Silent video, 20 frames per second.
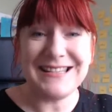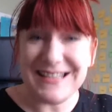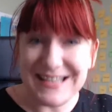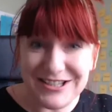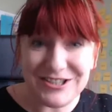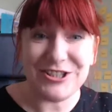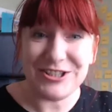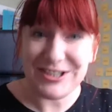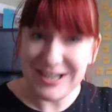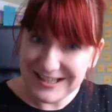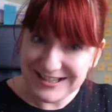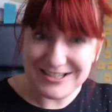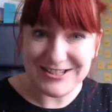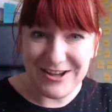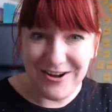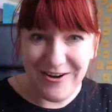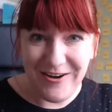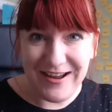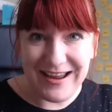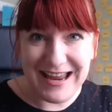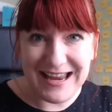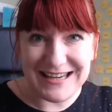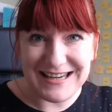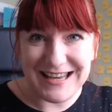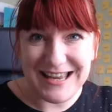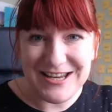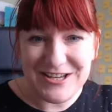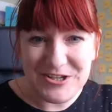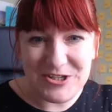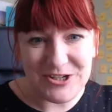their shit sorted
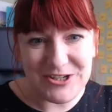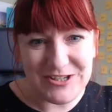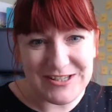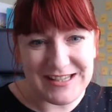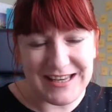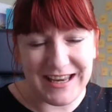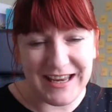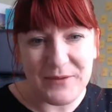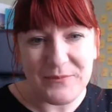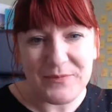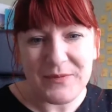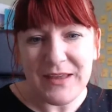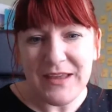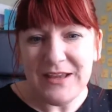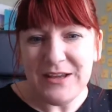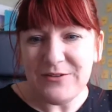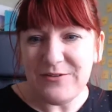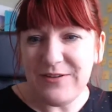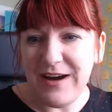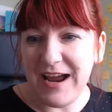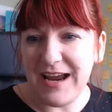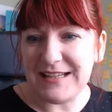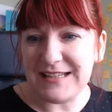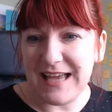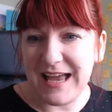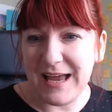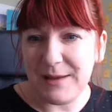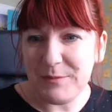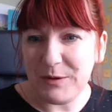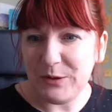and does it. Right,
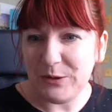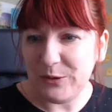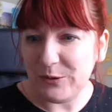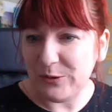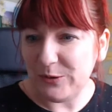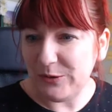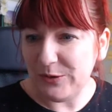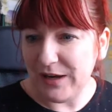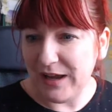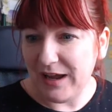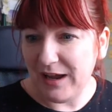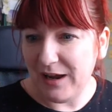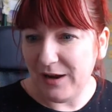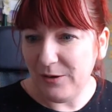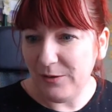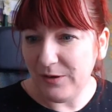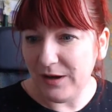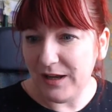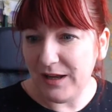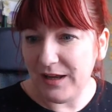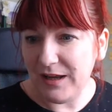I'm going to go now.